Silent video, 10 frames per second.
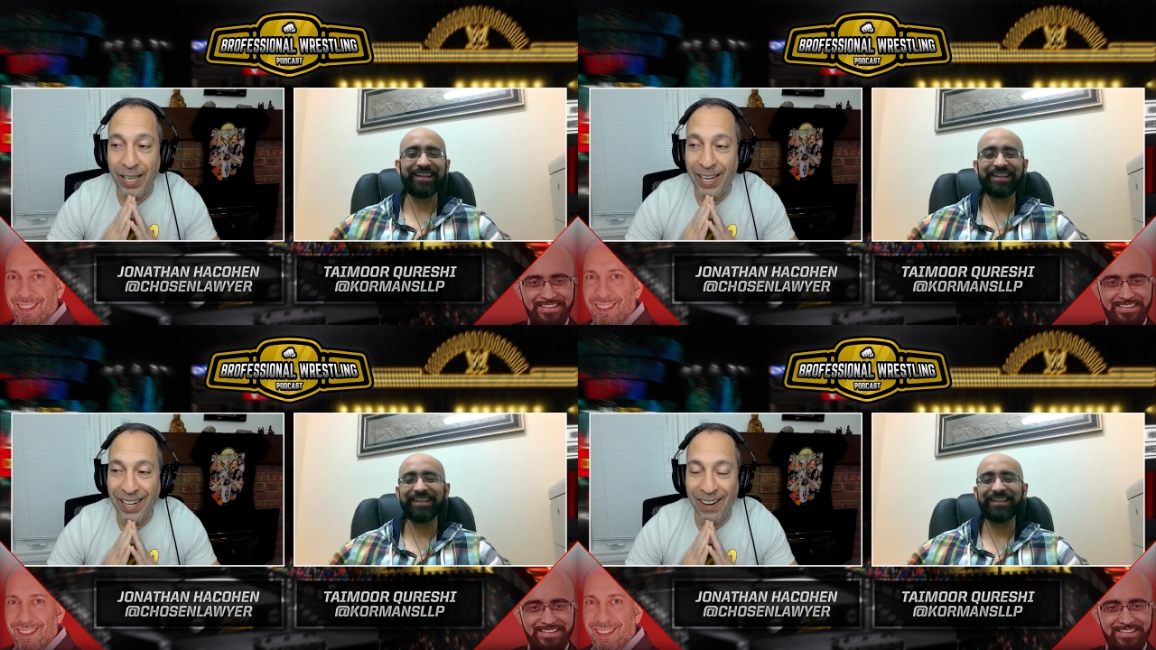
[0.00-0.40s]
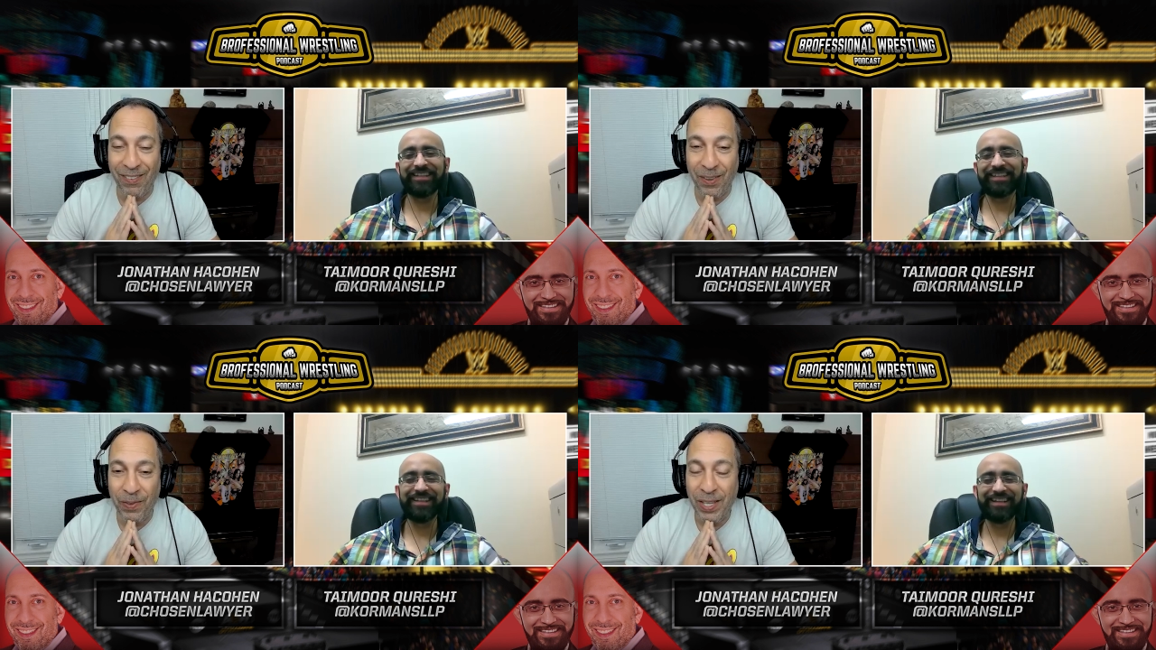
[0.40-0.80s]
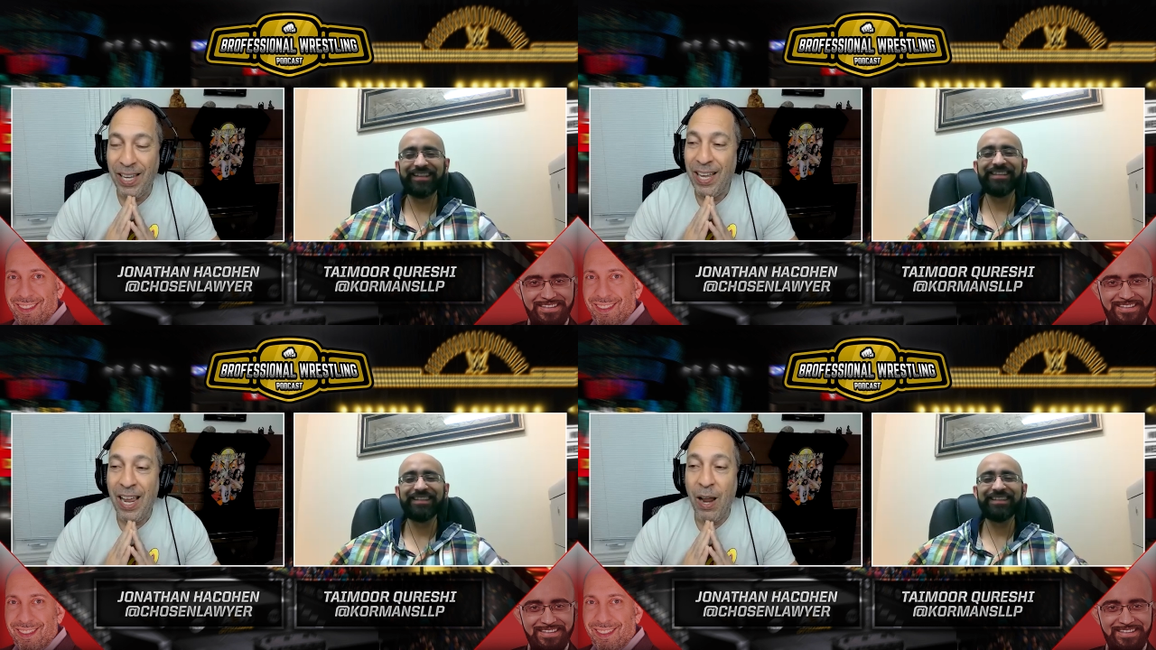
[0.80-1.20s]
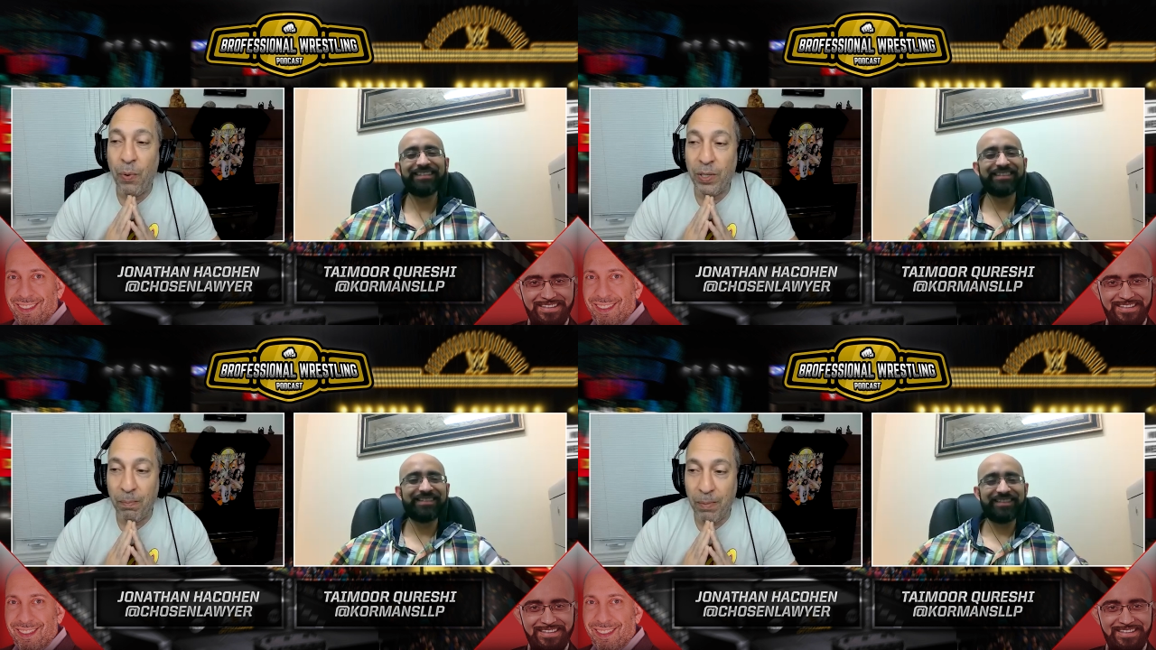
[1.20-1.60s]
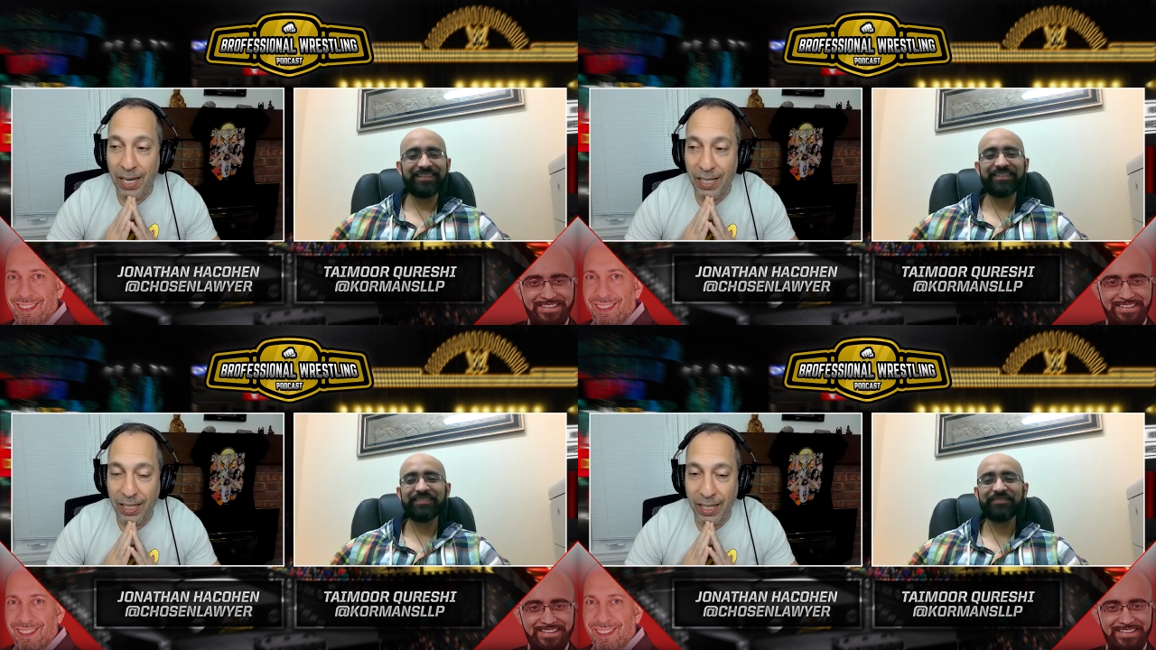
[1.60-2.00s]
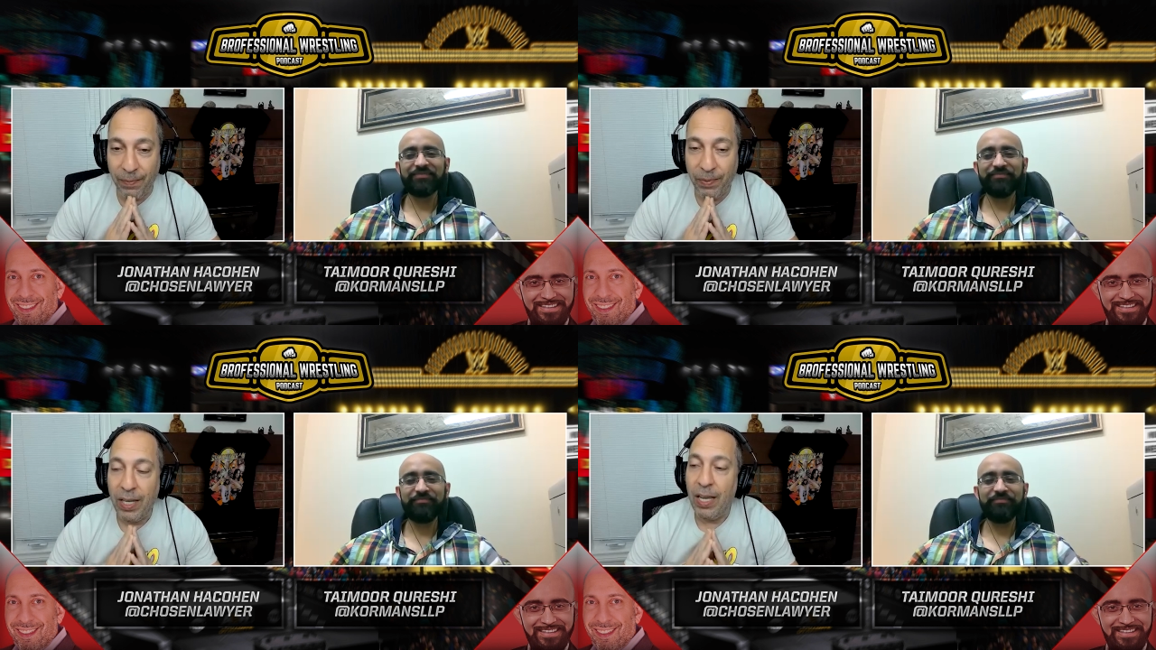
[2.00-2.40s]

Speaker 1: the heck out of him. It was amazing.